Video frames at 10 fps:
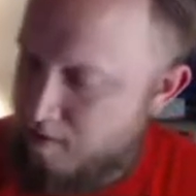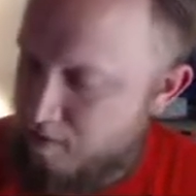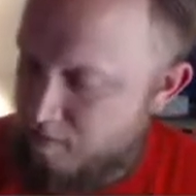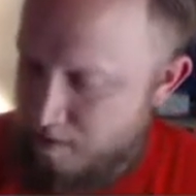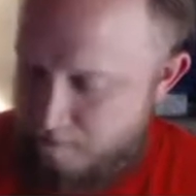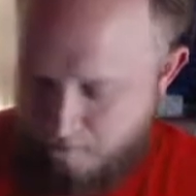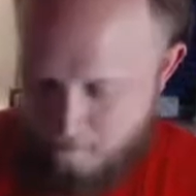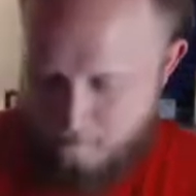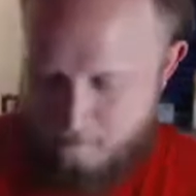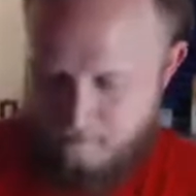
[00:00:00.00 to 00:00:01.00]
3,
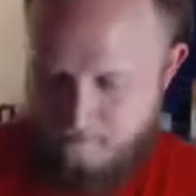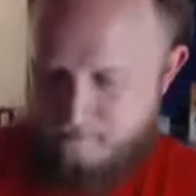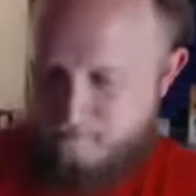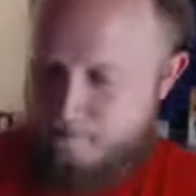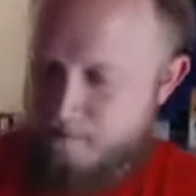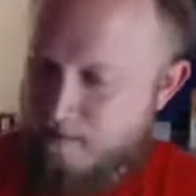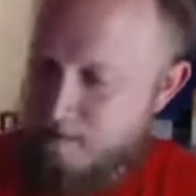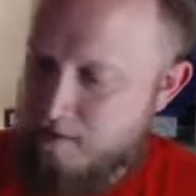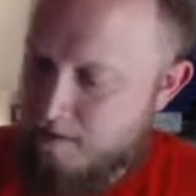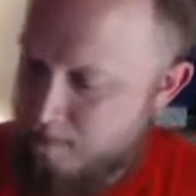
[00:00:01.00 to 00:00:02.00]
4,
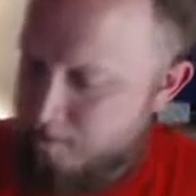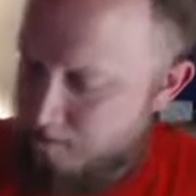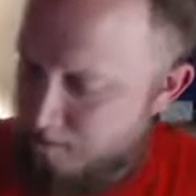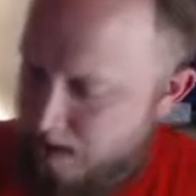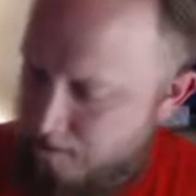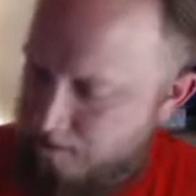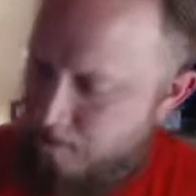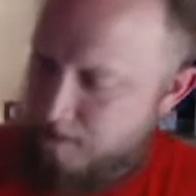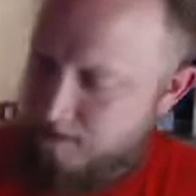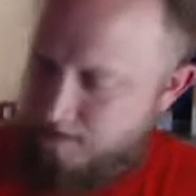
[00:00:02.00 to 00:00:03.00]
5,
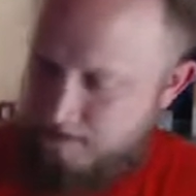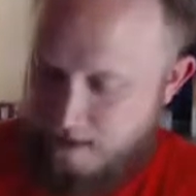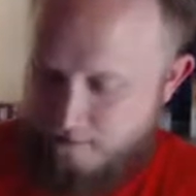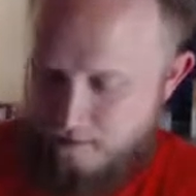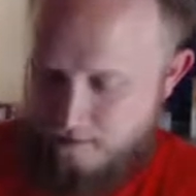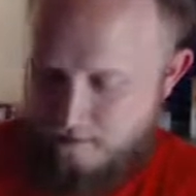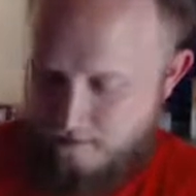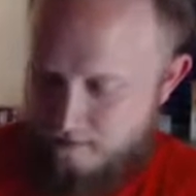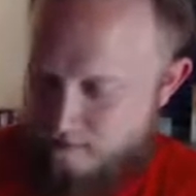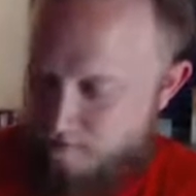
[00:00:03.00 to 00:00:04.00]
6, 7.
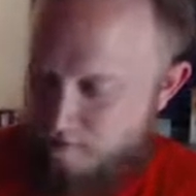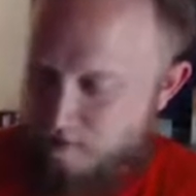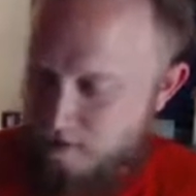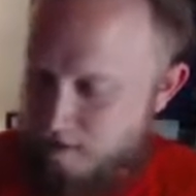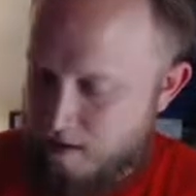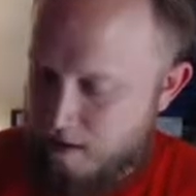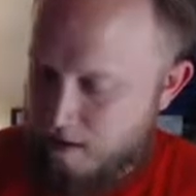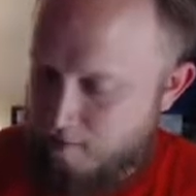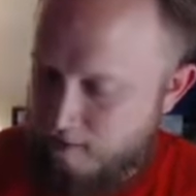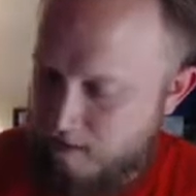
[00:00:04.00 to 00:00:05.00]
We can put another
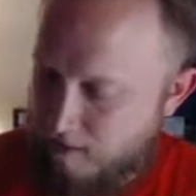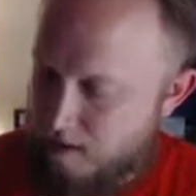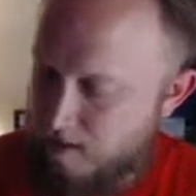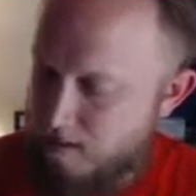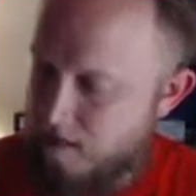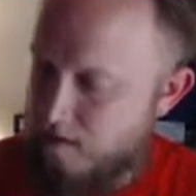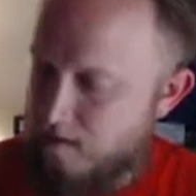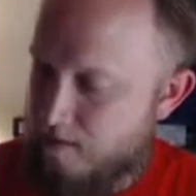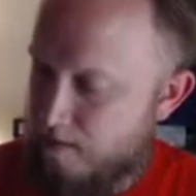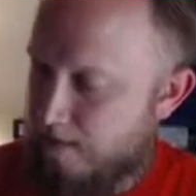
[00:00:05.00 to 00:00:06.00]
ongoing card out here.
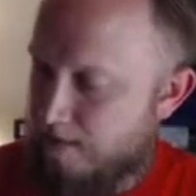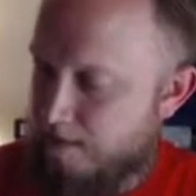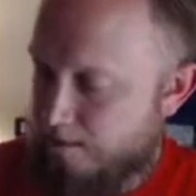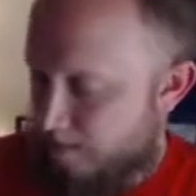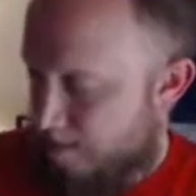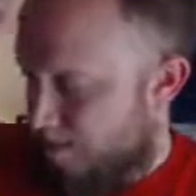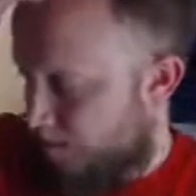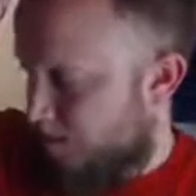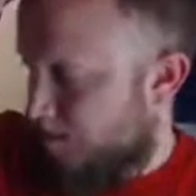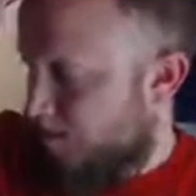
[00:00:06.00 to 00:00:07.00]

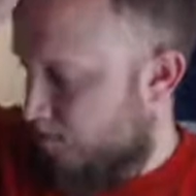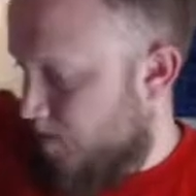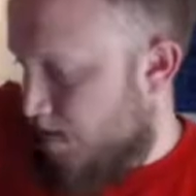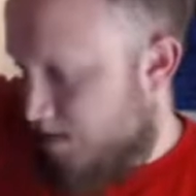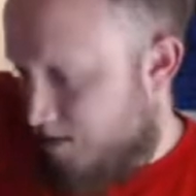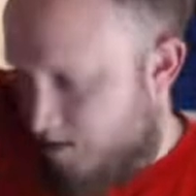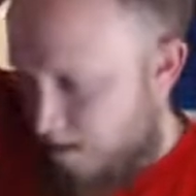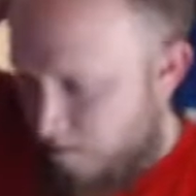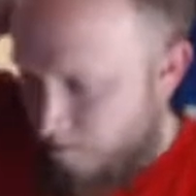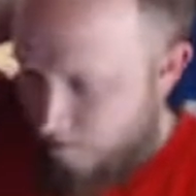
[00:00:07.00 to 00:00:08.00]
So with that
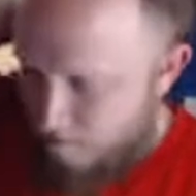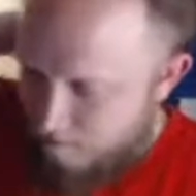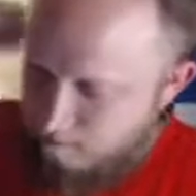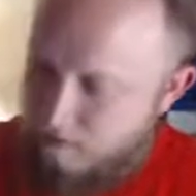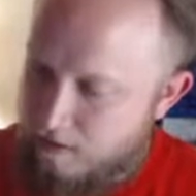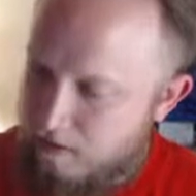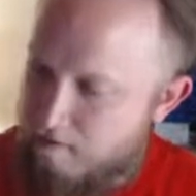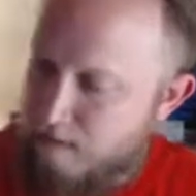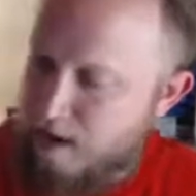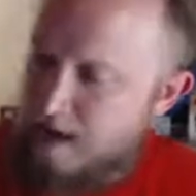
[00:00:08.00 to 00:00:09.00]
7, we'll go ahead
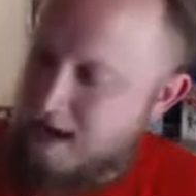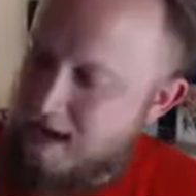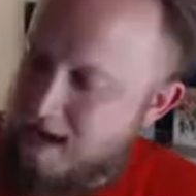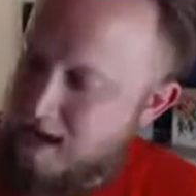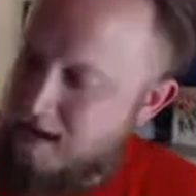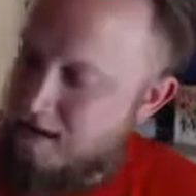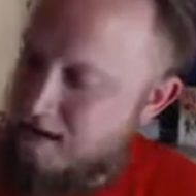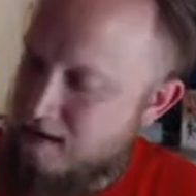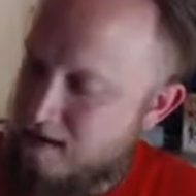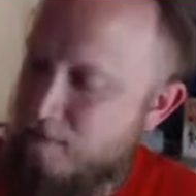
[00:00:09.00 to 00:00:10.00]
and buy
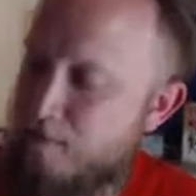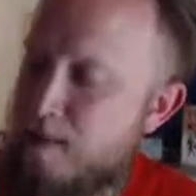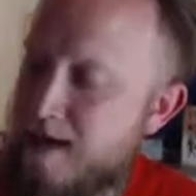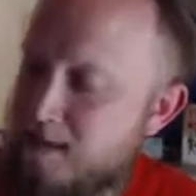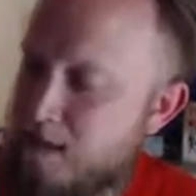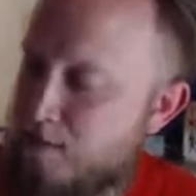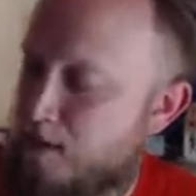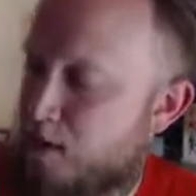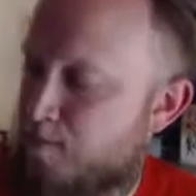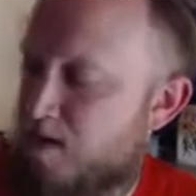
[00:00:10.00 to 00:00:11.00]
we'll buy
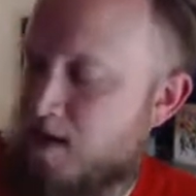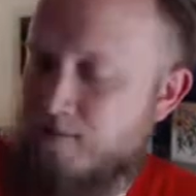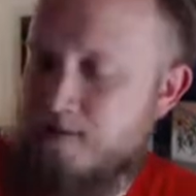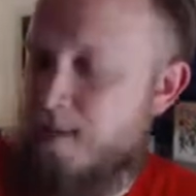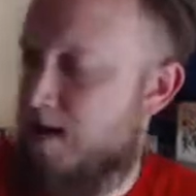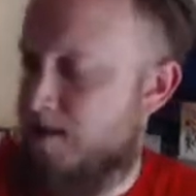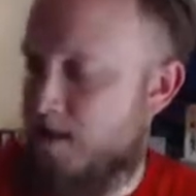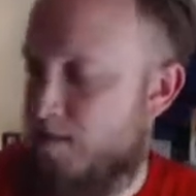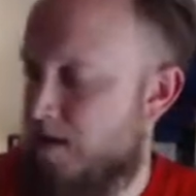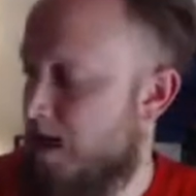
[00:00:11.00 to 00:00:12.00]
T-Wing just because of demonic
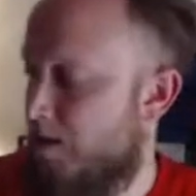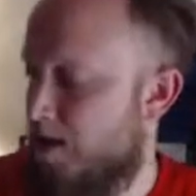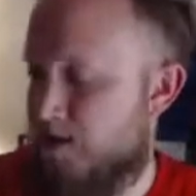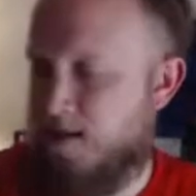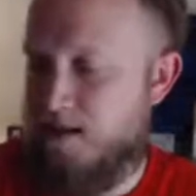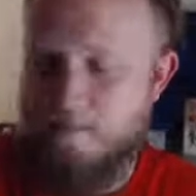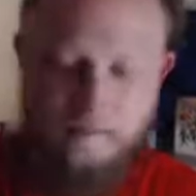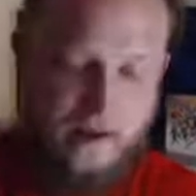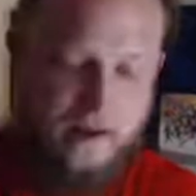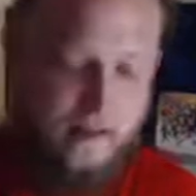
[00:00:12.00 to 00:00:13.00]
summoning coming at some
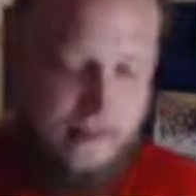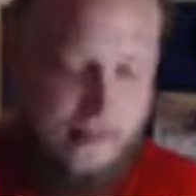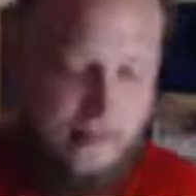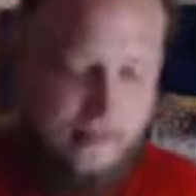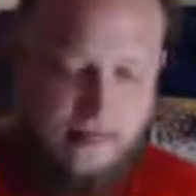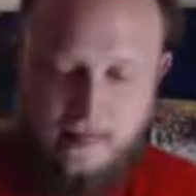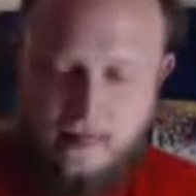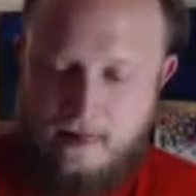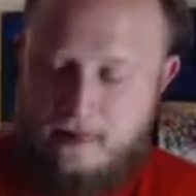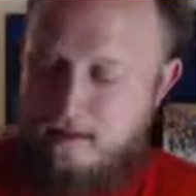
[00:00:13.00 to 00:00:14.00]
point.
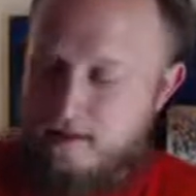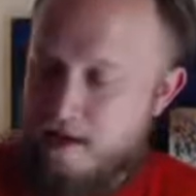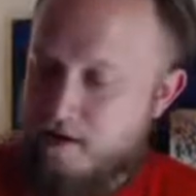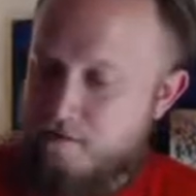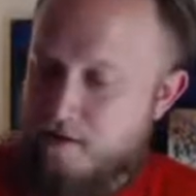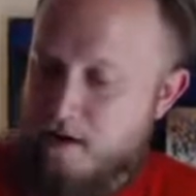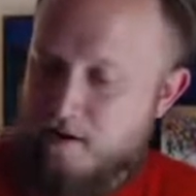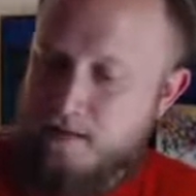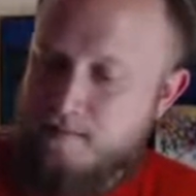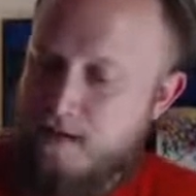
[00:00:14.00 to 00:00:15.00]
And then a new
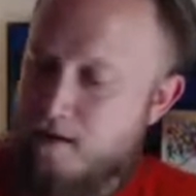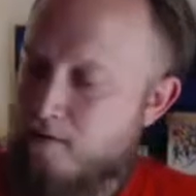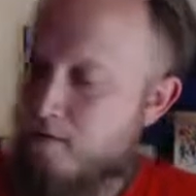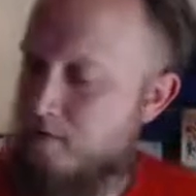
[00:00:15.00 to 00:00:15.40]
card comes out.